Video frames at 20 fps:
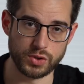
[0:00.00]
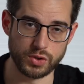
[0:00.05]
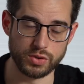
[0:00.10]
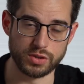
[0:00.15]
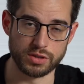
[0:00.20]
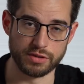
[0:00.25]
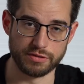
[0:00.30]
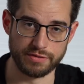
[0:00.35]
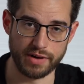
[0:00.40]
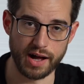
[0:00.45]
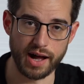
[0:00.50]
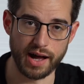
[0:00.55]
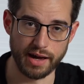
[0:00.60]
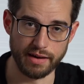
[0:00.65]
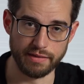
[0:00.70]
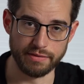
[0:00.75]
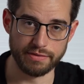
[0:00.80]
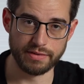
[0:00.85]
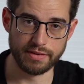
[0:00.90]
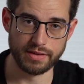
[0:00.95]
to
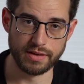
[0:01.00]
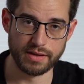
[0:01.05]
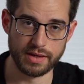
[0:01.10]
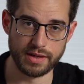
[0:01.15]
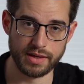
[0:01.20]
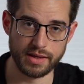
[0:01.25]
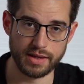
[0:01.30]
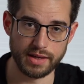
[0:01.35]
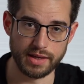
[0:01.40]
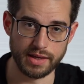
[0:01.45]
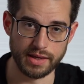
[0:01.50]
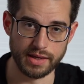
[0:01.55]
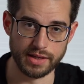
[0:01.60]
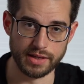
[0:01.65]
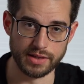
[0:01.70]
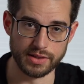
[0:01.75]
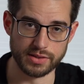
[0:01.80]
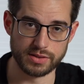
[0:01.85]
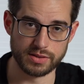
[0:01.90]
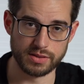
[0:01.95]
survive
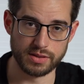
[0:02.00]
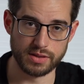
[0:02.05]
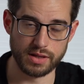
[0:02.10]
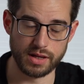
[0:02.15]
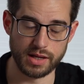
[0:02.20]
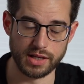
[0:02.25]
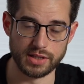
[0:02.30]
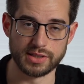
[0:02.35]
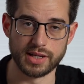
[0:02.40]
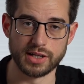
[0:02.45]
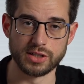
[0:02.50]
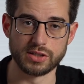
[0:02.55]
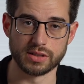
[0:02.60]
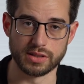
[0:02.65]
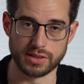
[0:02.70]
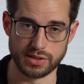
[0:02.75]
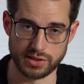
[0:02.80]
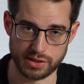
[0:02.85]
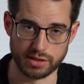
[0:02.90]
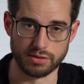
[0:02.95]
is
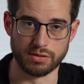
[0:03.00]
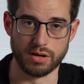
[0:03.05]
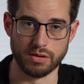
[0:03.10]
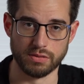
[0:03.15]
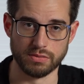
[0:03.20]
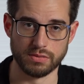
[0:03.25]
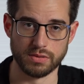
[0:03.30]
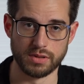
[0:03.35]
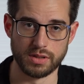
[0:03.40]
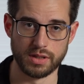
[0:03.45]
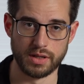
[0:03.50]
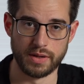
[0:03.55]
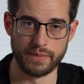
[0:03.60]
essentially zero.